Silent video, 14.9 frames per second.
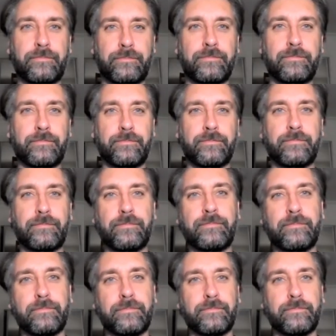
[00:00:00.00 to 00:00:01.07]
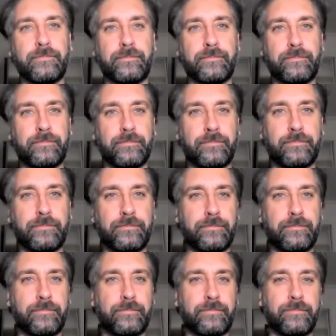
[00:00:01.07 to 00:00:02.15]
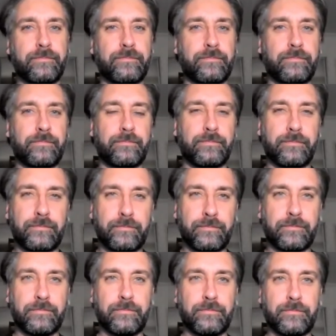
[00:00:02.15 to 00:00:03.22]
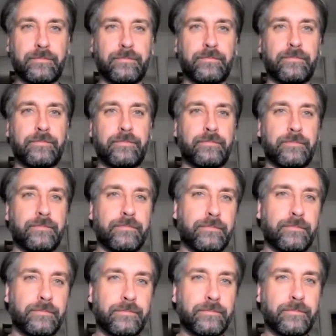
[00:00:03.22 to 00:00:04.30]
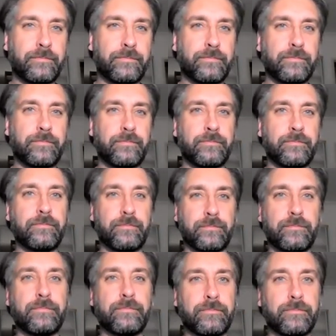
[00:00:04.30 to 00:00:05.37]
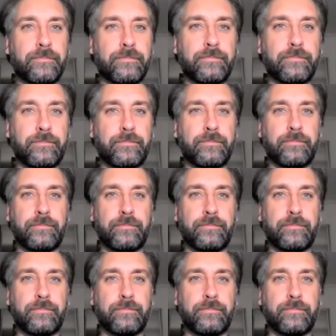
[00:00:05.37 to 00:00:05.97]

(silent)